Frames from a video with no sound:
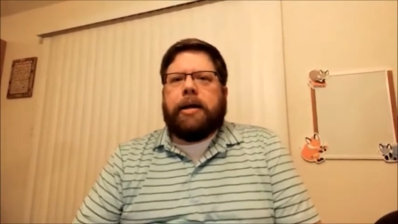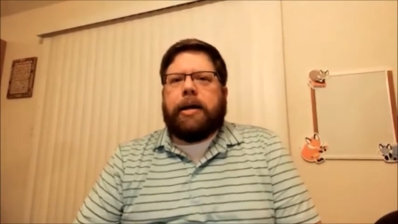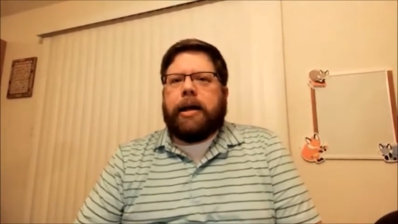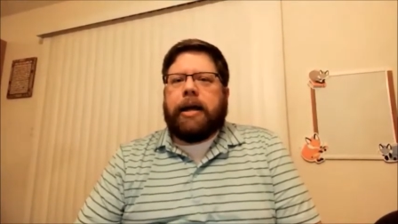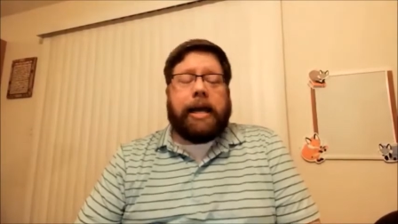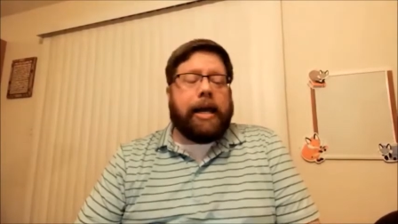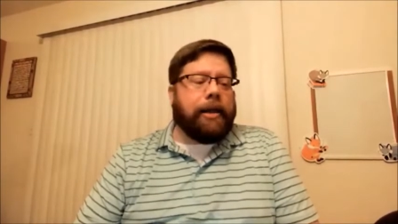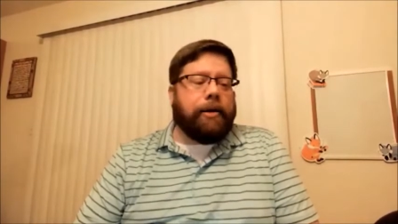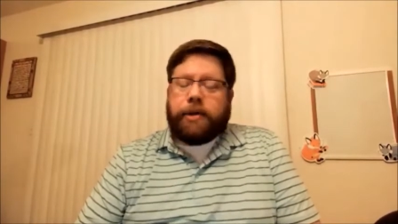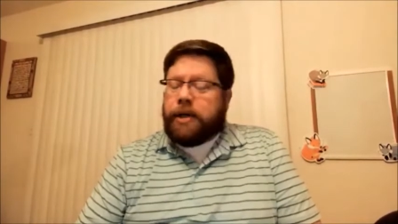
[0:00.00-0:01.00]
Uh, again,
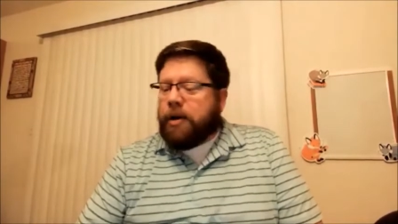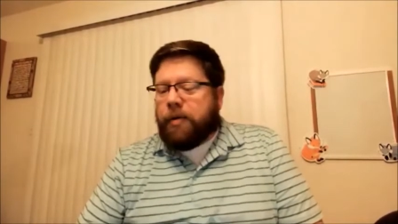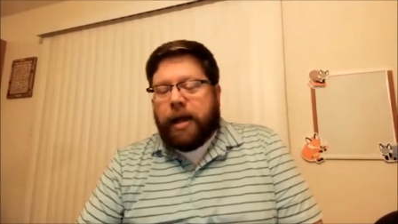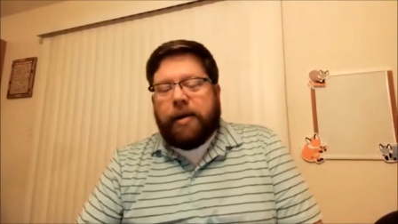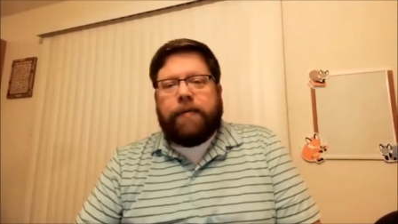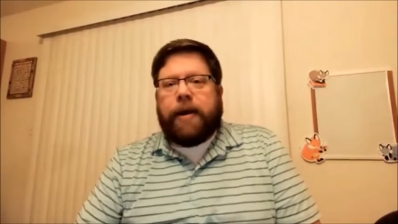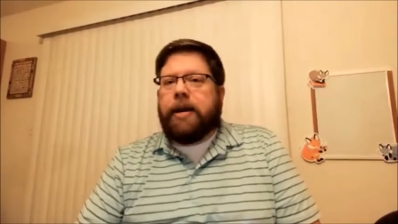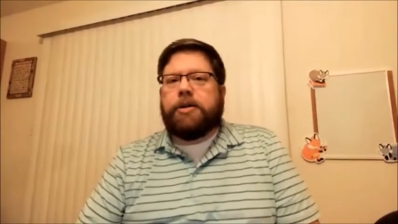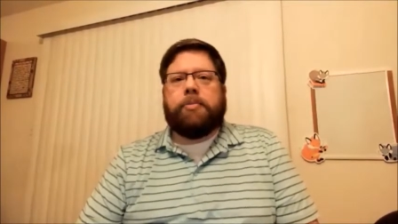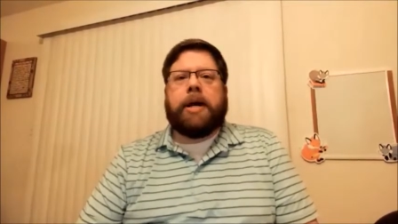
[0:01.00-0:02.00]
there was no ifs,
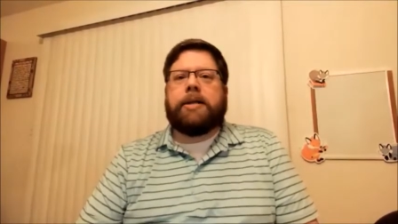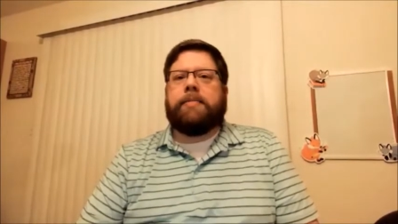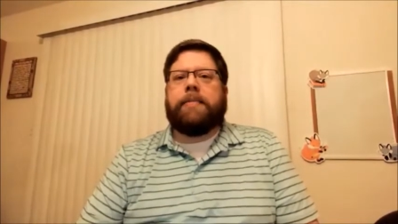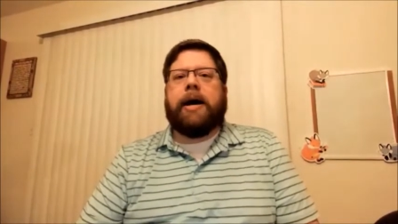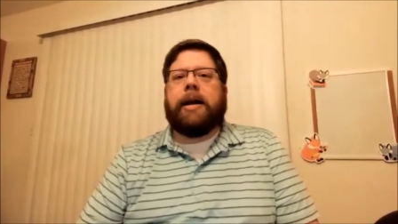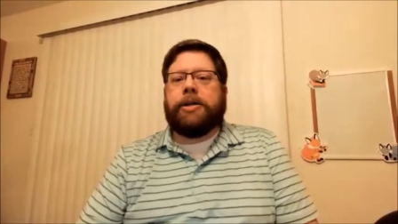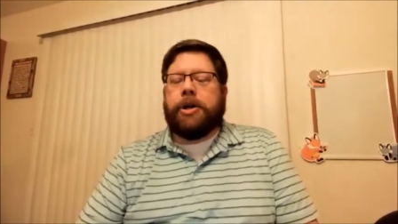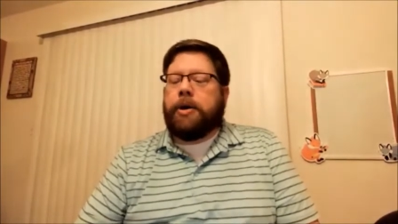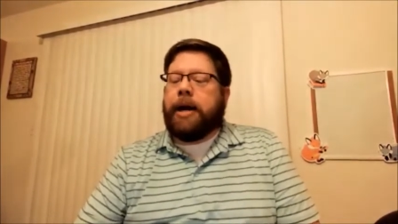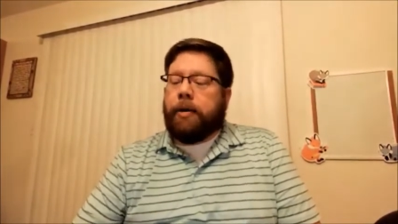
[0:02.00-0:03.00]
ands, or buts about it.
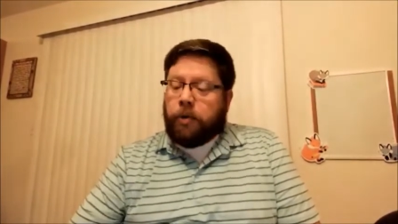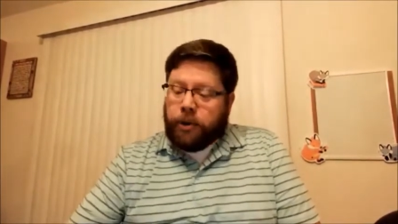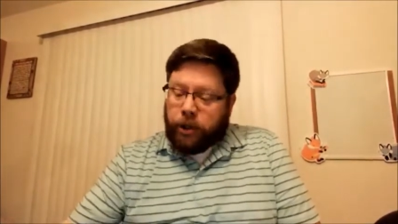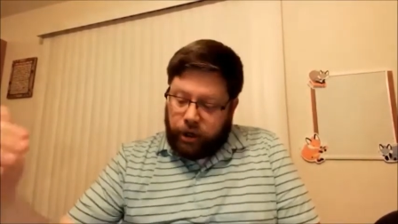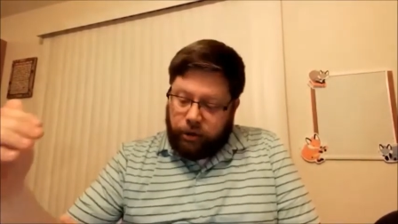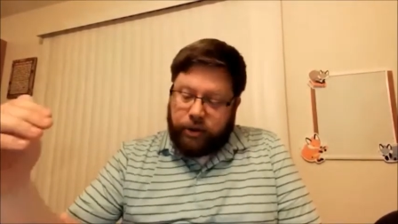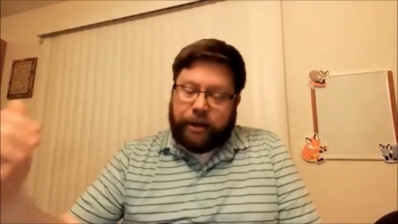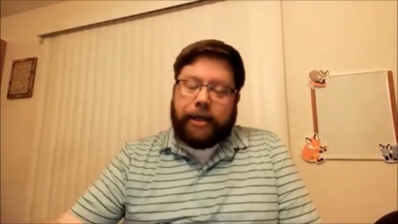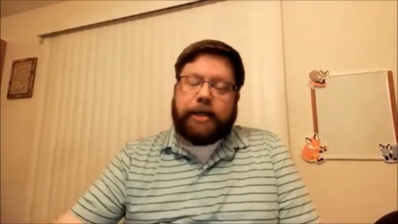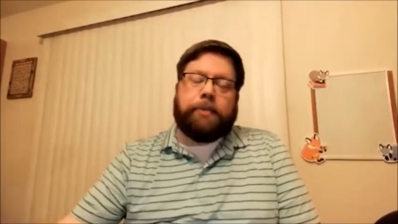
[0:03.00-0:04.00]
Jonah, I want you to go to
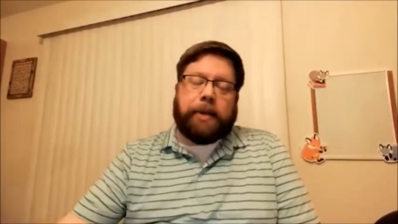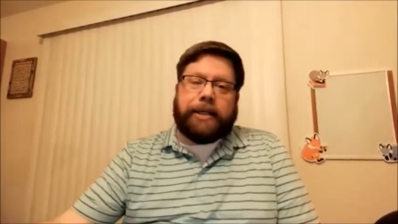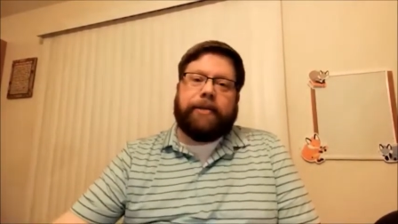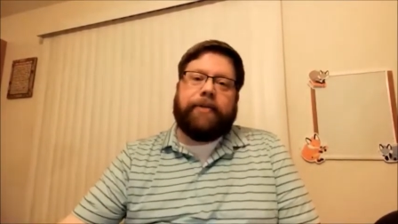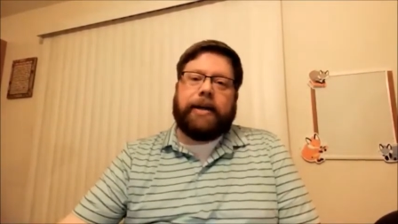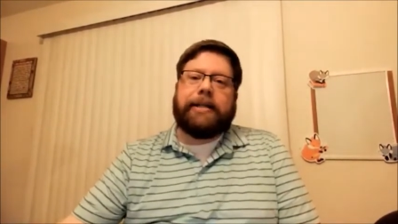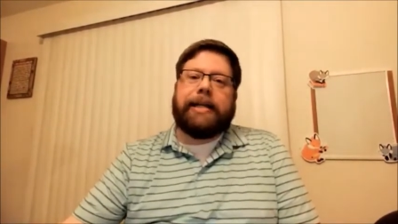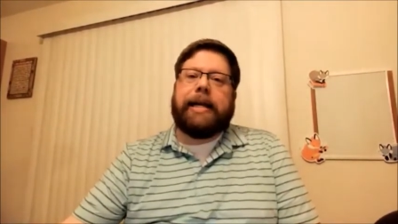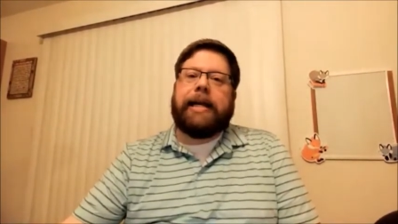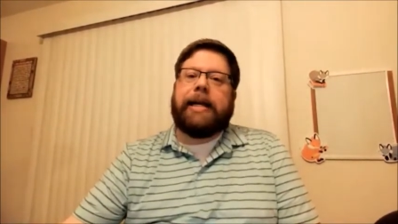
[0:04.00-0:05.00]
this specific
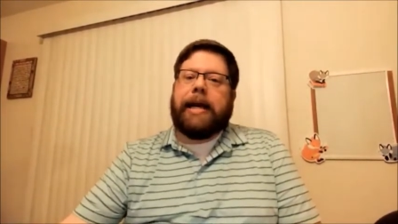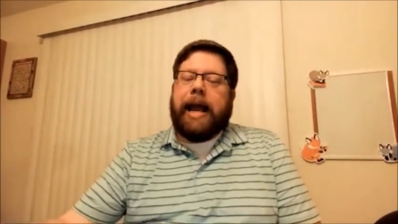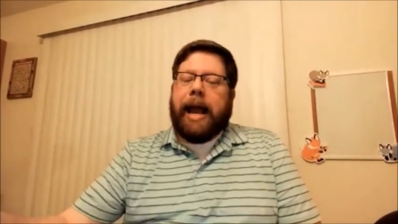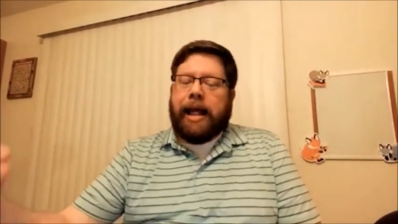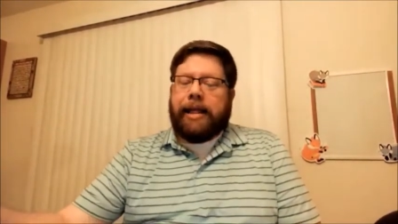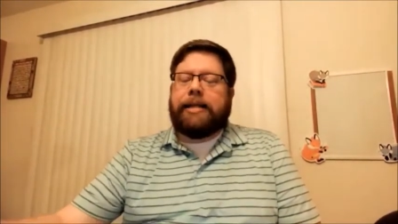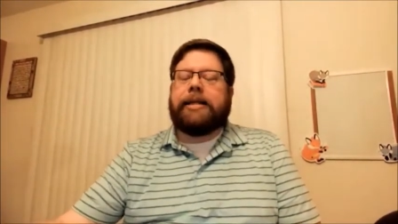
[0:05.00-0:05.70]
city, and this